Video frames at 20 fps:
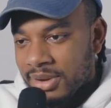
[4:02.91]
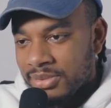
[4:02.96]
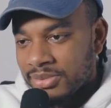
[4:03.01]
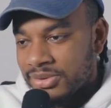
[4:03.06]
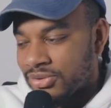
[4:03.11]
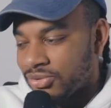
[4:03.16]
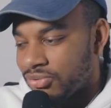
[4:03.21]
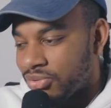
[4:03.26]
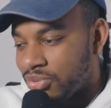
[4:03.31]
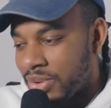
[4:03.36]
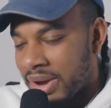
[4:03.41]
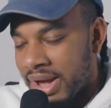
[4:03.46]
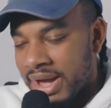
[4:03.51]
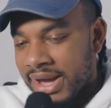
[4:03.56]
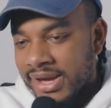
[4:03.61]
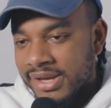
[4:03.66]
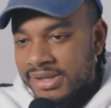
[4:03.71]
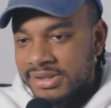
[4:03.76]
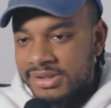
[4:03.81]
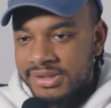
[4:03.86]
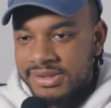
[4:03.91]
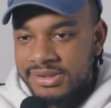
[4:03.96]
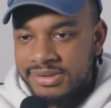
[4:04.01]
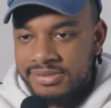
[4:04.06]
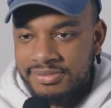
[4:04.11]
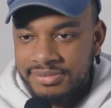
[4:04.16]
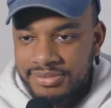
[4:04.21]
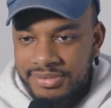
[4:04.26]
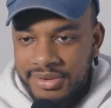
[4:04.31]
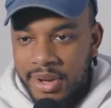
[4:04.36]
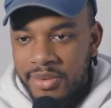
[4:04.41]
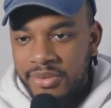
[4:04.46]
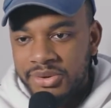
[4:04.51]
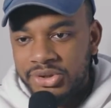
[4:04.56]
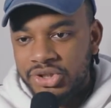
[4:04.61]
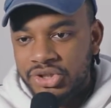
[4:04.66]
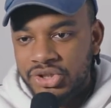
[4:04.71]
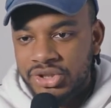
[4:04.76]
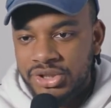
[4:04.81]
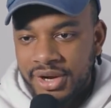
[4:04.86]
I would have threw hands. I would
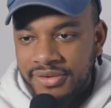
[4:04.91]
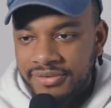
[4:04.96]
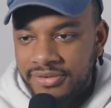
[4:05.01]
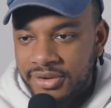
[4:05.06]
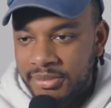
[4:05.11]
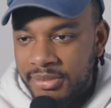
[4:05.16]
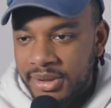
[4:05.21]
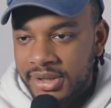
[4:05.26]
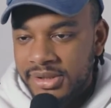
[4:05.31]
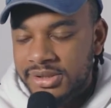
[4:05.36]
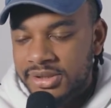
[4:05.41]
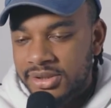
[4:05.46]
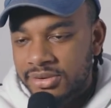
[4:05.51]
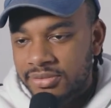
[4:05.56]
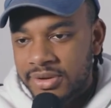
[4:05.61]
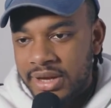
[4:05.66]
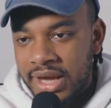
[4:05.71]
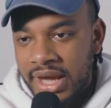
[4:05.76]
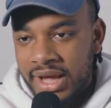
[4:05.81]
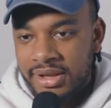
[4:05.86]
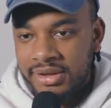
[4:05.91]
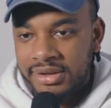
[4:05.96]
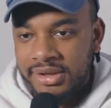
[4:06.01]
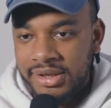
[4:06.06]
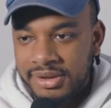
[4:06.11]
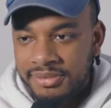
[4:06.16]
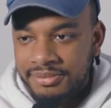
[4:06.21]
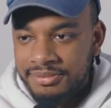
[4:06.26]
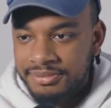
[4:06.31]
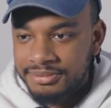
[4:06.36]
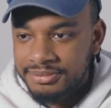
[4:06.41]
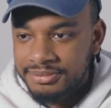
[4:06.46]
have shoved him into the reality.